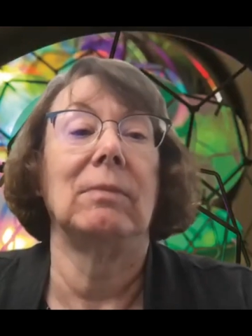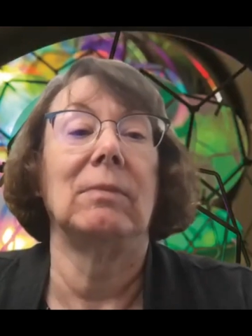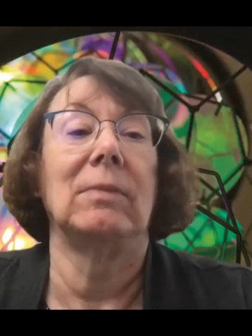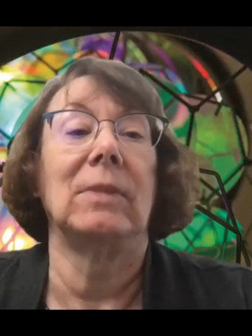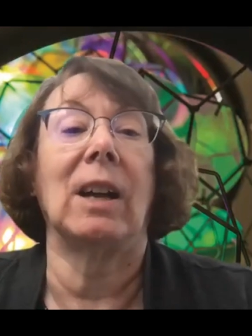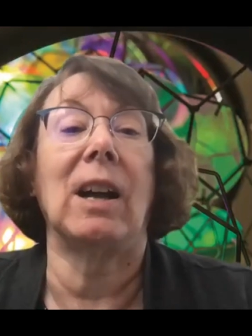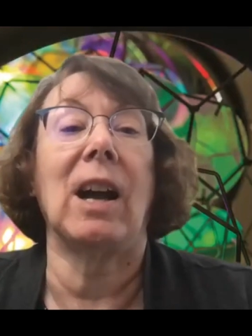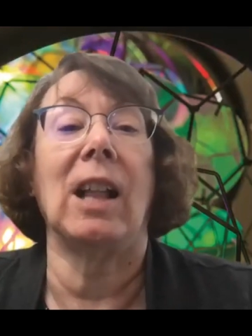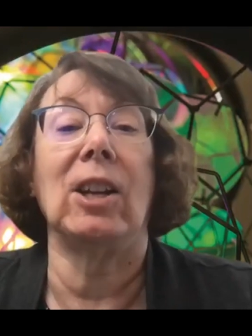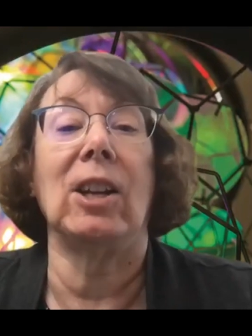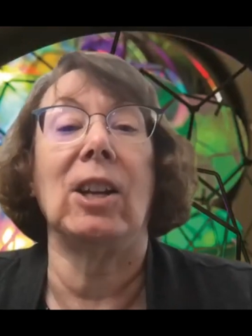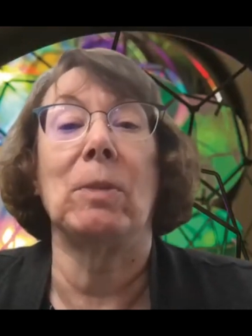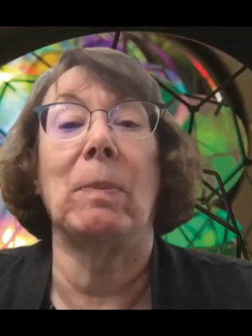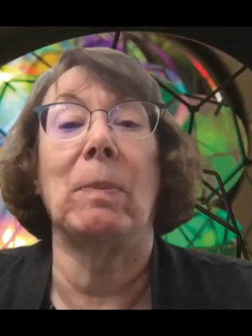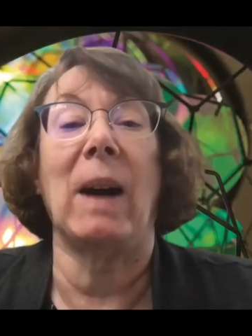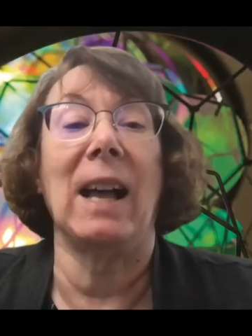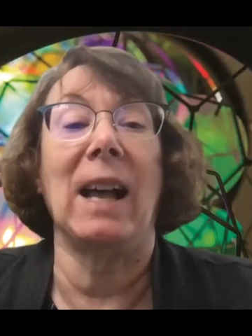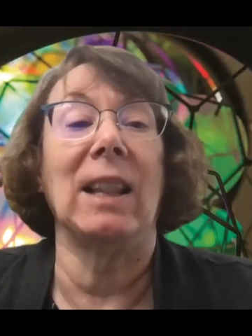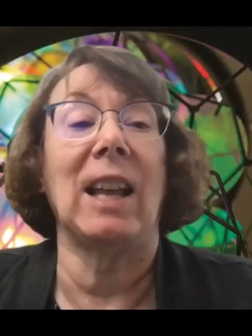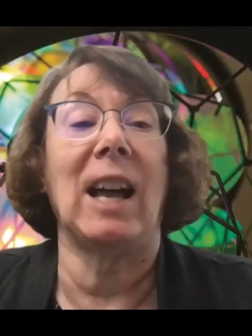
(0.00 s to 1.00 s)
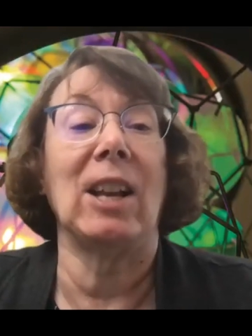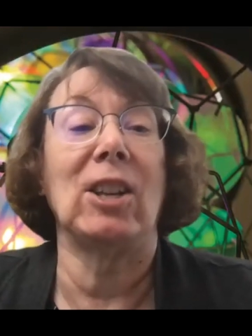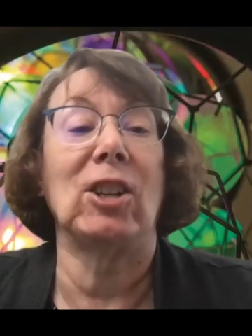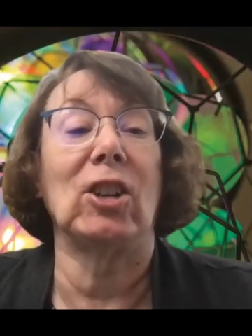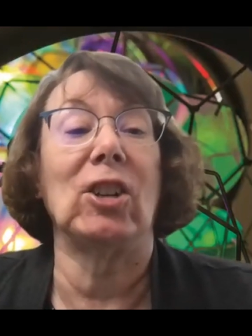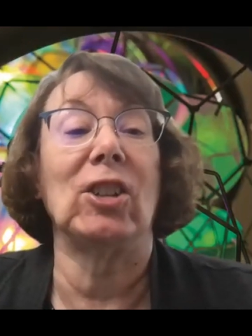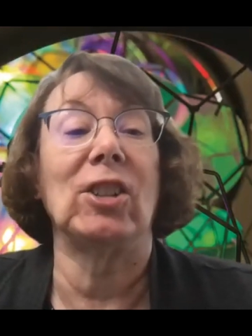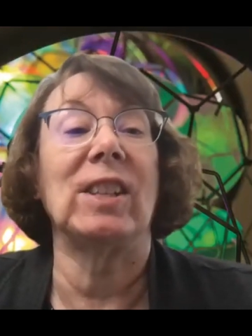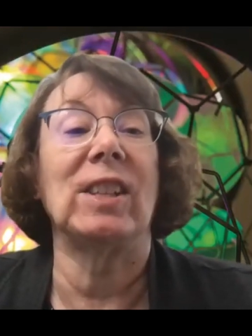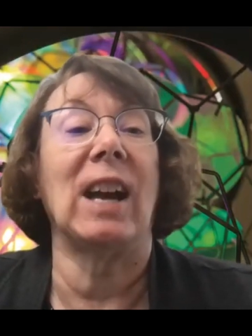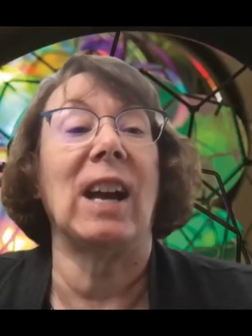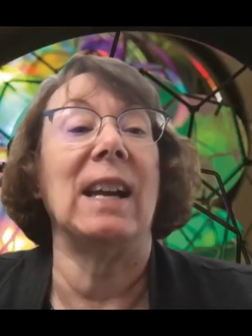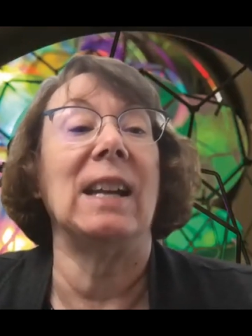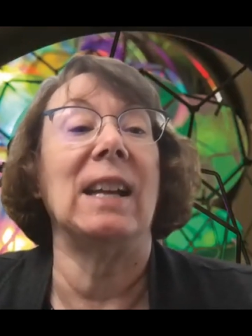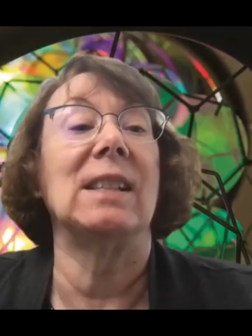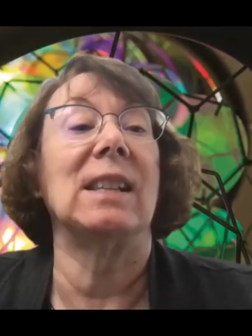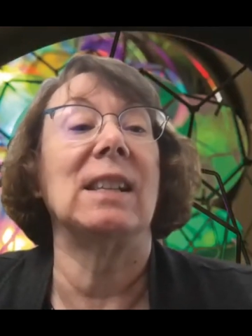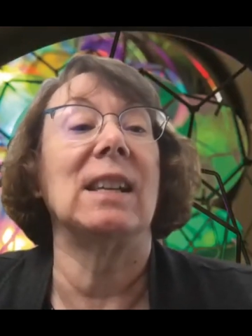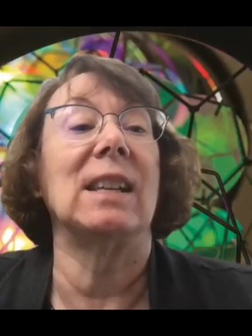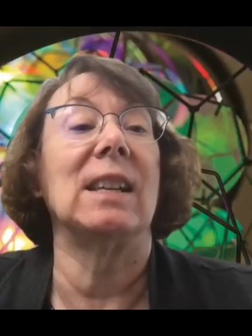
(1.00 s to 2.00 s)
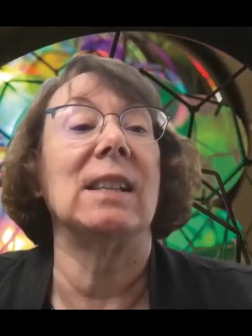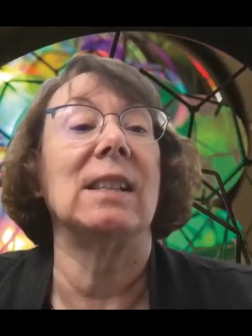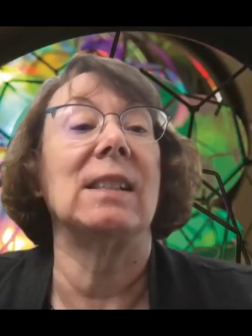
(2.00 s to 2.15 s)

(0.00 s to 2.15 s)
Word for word: the College of Biological Sciences.